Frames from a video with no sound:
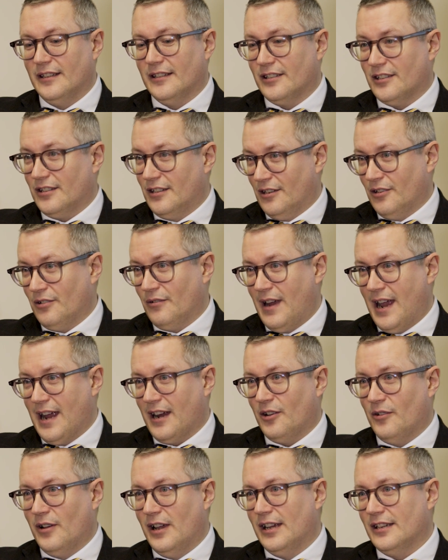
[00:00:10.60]
It's the correct
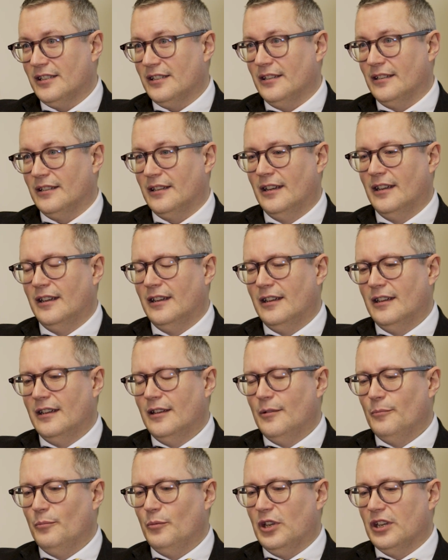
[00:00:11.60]
question
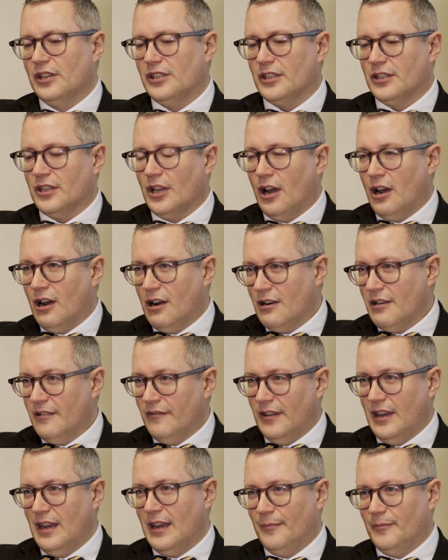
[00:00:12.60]
because at the heart of
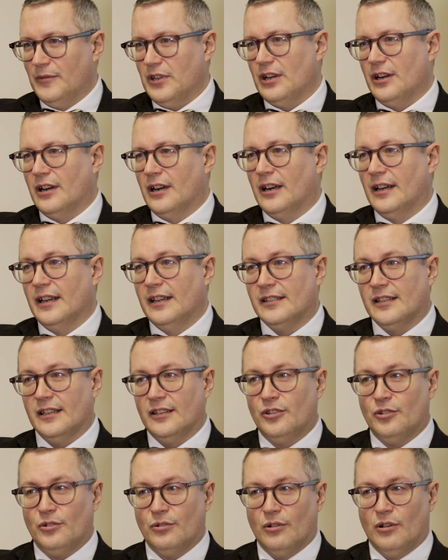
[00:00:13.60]
EMDR is a
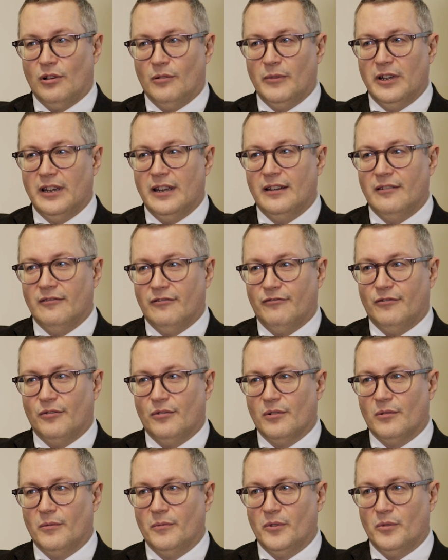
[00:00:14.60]

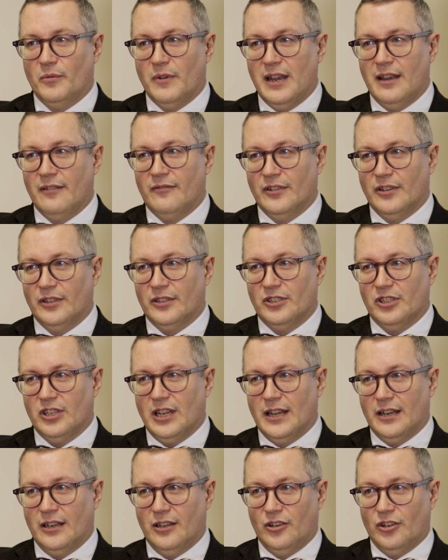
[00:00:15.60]
trauma-informed way of
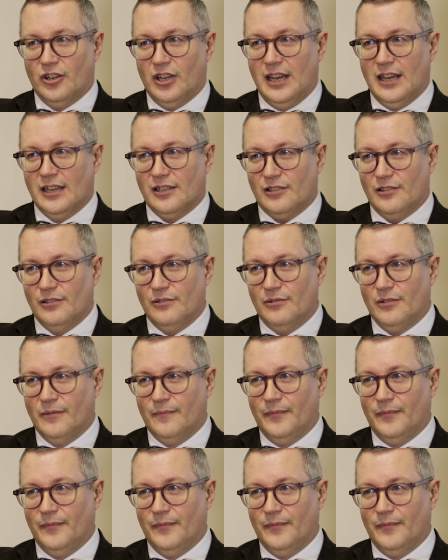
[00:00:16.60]
understanding your caseload.